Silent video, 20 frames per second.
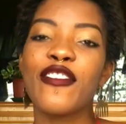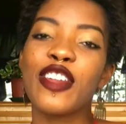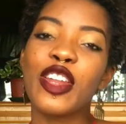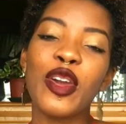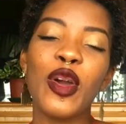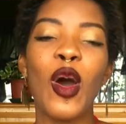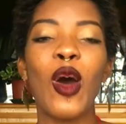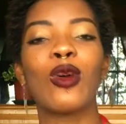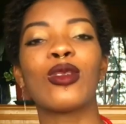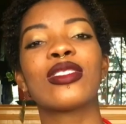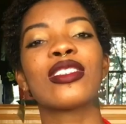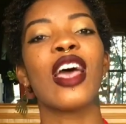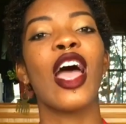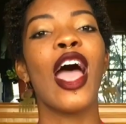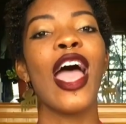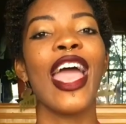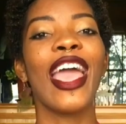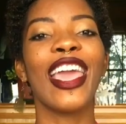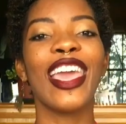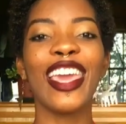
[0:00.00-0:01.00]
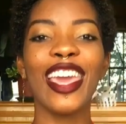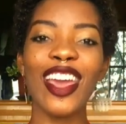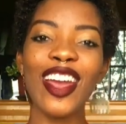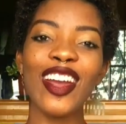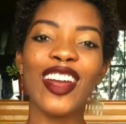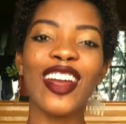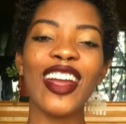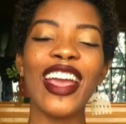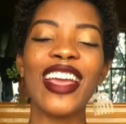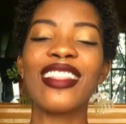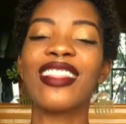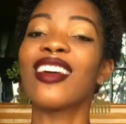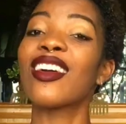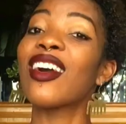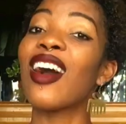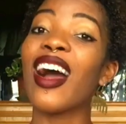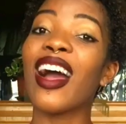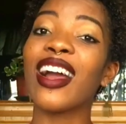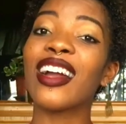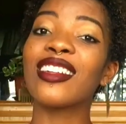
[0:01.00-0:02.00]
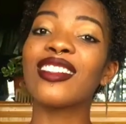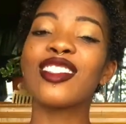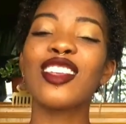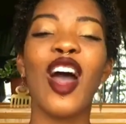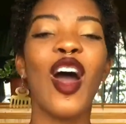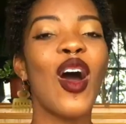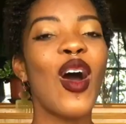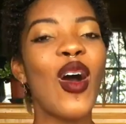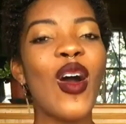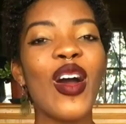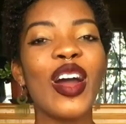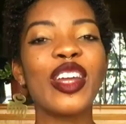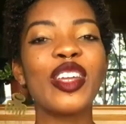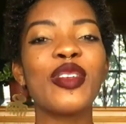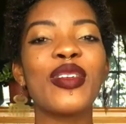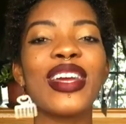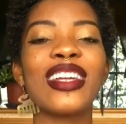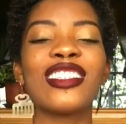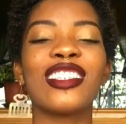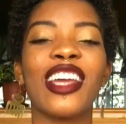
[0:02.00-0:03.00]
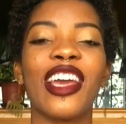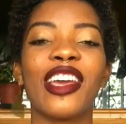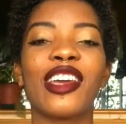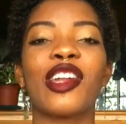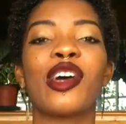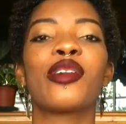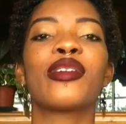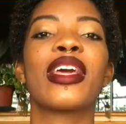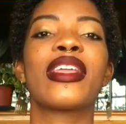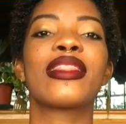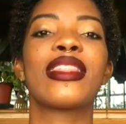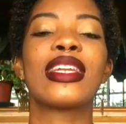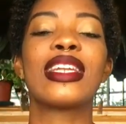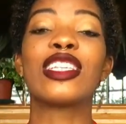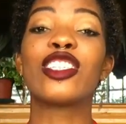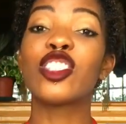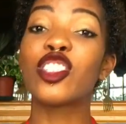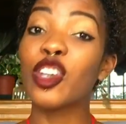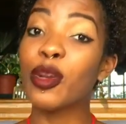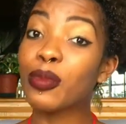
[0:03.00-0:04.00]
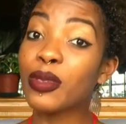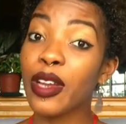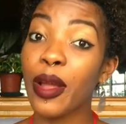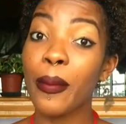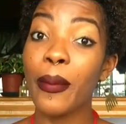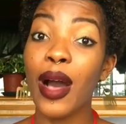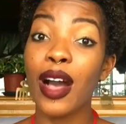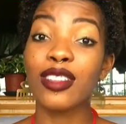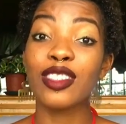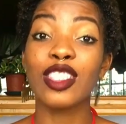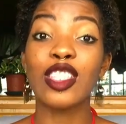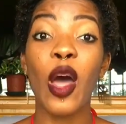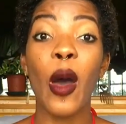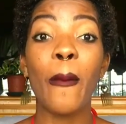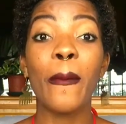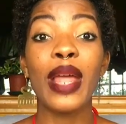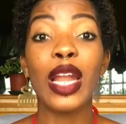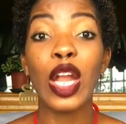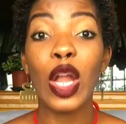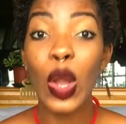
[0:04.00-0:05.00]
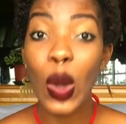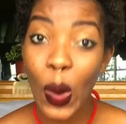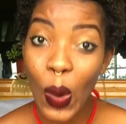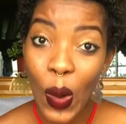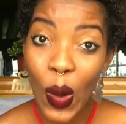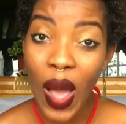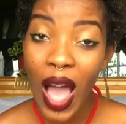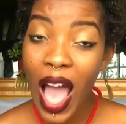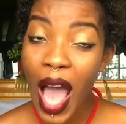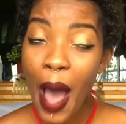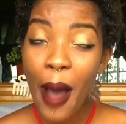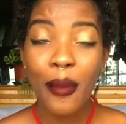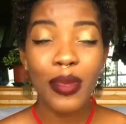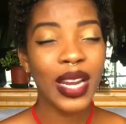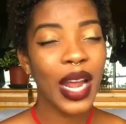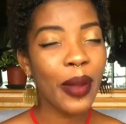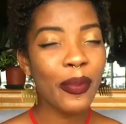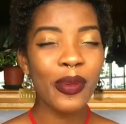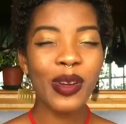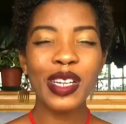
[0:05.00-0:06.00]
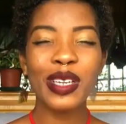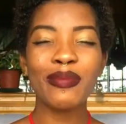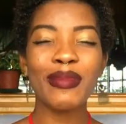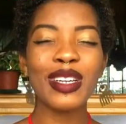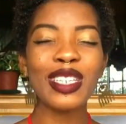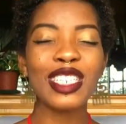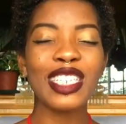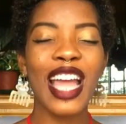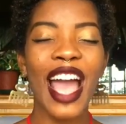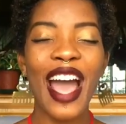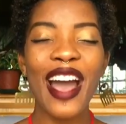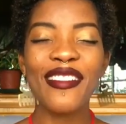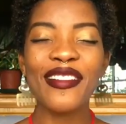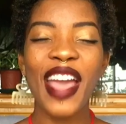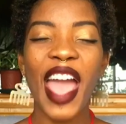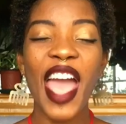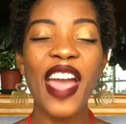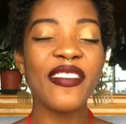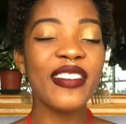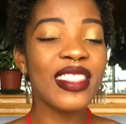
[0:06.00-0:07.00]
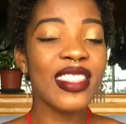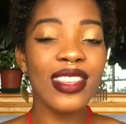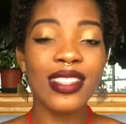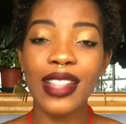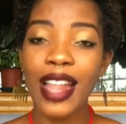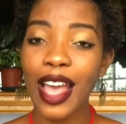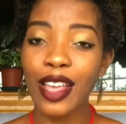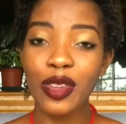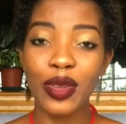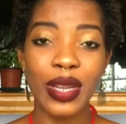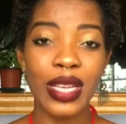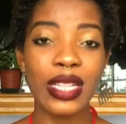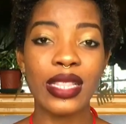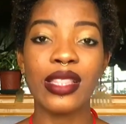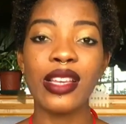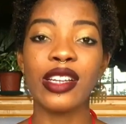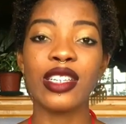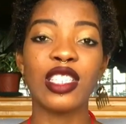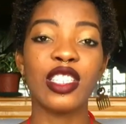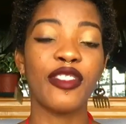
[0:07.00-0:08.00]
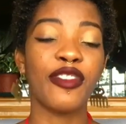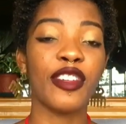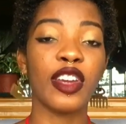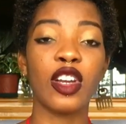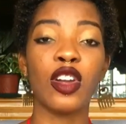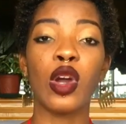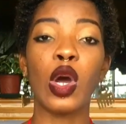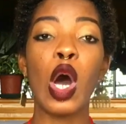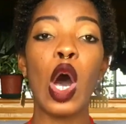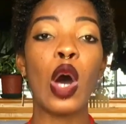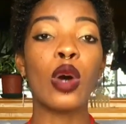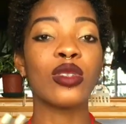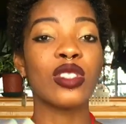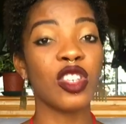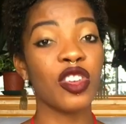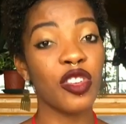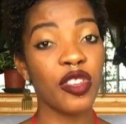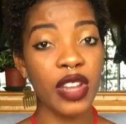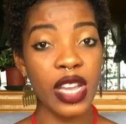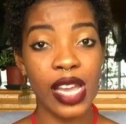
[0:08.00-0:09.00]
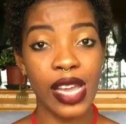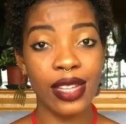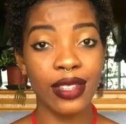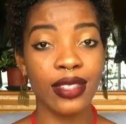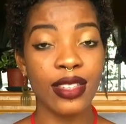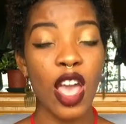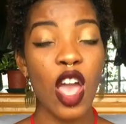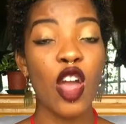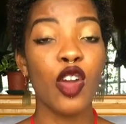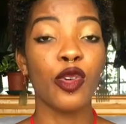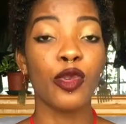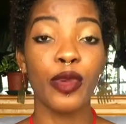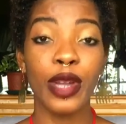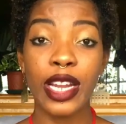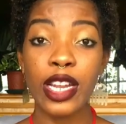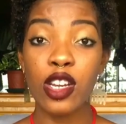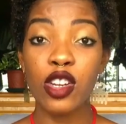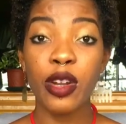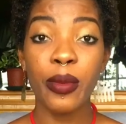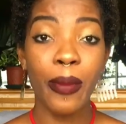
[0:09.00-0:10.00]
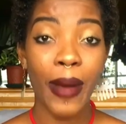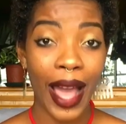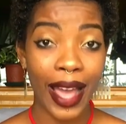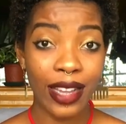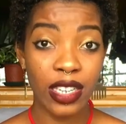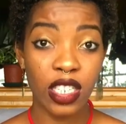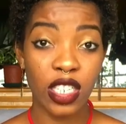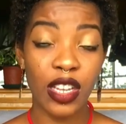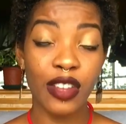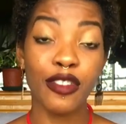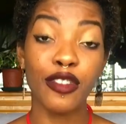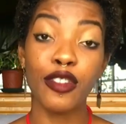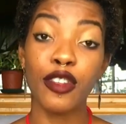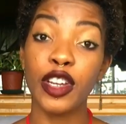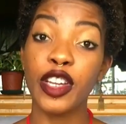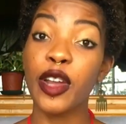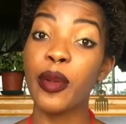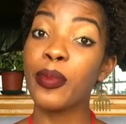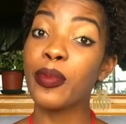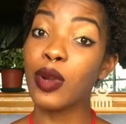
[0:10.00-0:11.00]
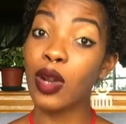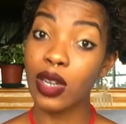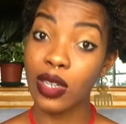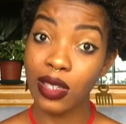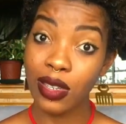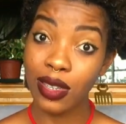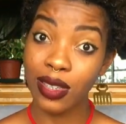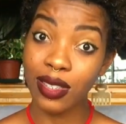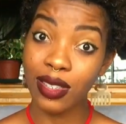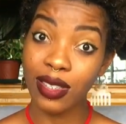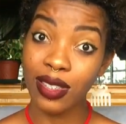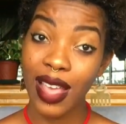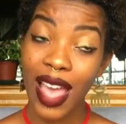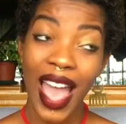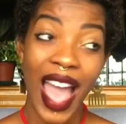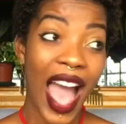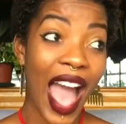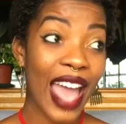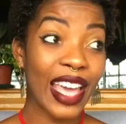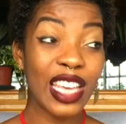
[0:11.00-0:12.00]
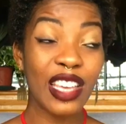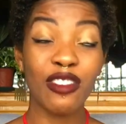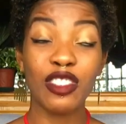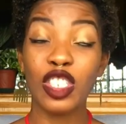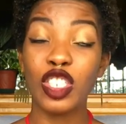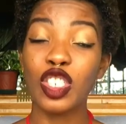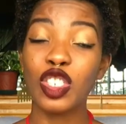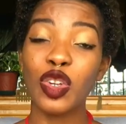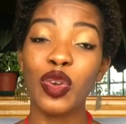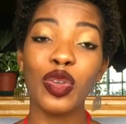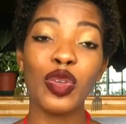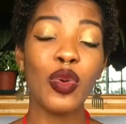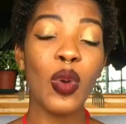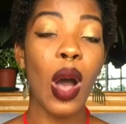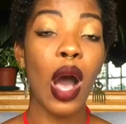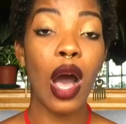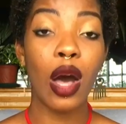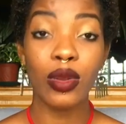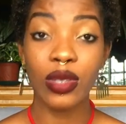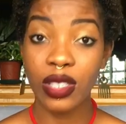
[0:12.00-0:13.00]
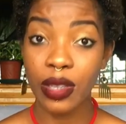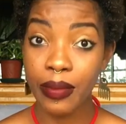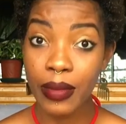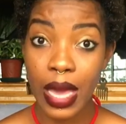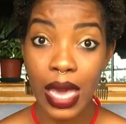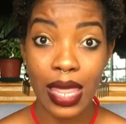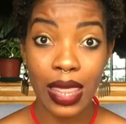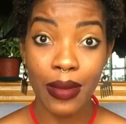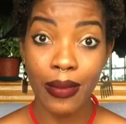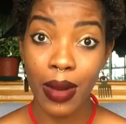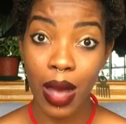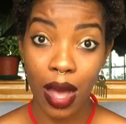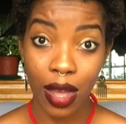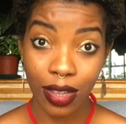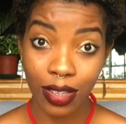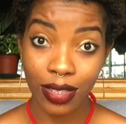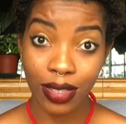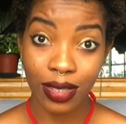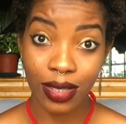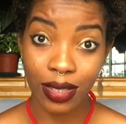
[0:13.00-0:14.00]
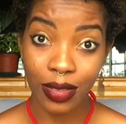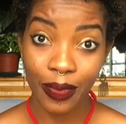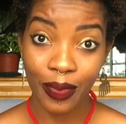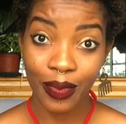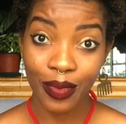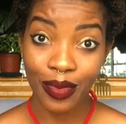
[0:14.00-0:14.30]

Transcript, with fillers: video out here in the cards or you can check it out in the description box down below. But I pretty much have everything that you need there to figure out how to create really good packaging for your products. I even show you how to make the box.